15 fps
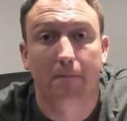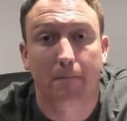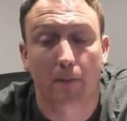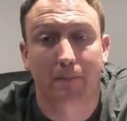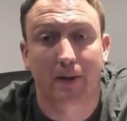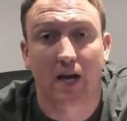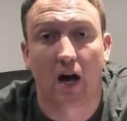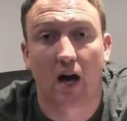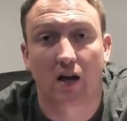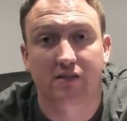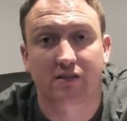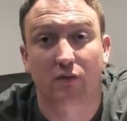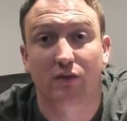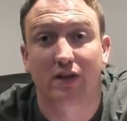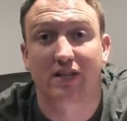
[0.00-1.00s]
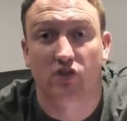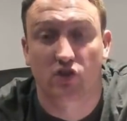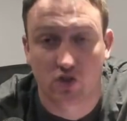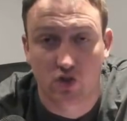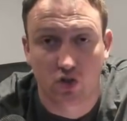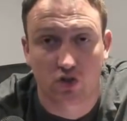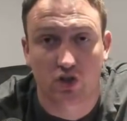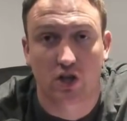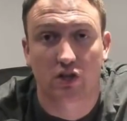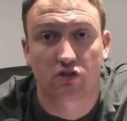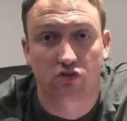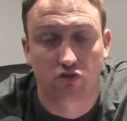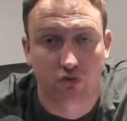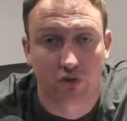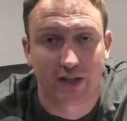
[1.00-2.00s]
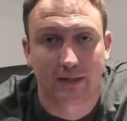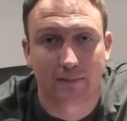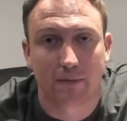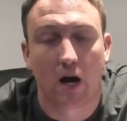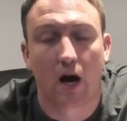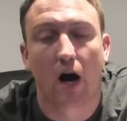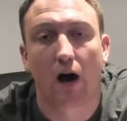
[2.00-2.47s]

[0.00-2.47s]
But because there is such a stream